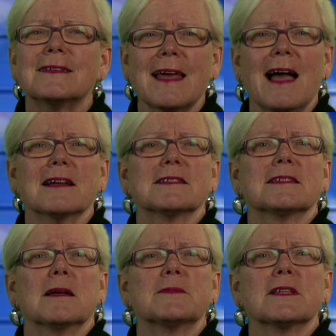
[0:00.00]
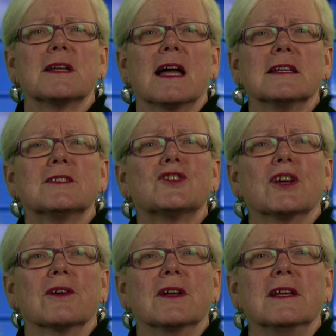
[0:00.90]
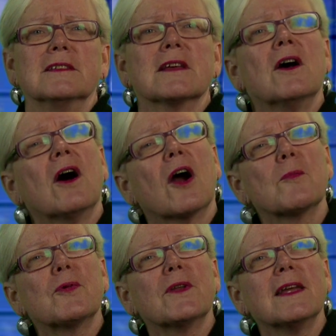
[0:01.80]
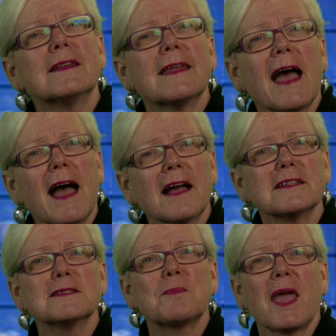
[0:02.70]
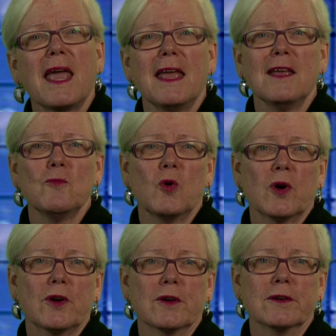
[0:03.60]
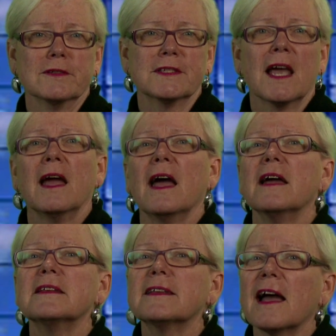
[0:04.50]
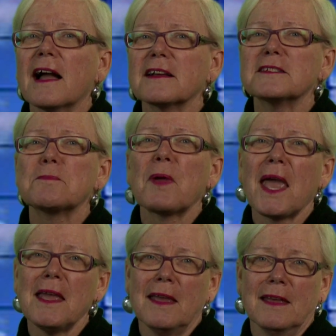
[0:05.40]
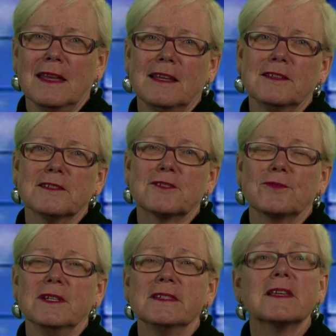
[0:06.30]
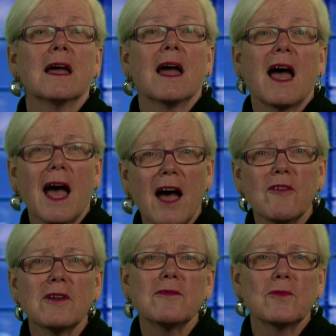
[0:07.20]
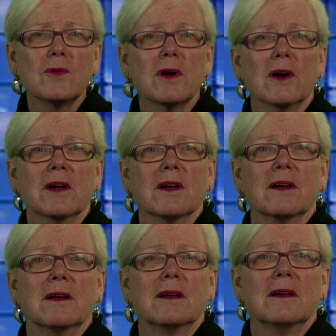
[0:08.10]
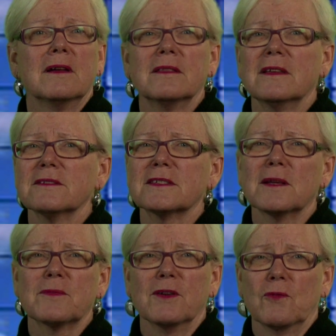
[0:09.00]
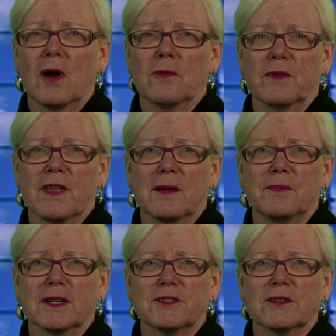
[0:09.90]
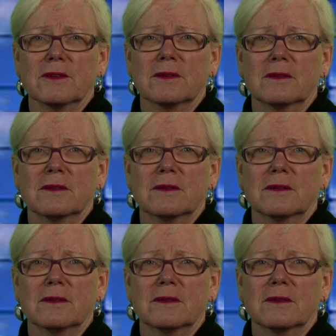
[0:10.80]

Tax-subsidized charities are putting tax-paying workers and tax-paying industries out of work. There's something wrong with that picture.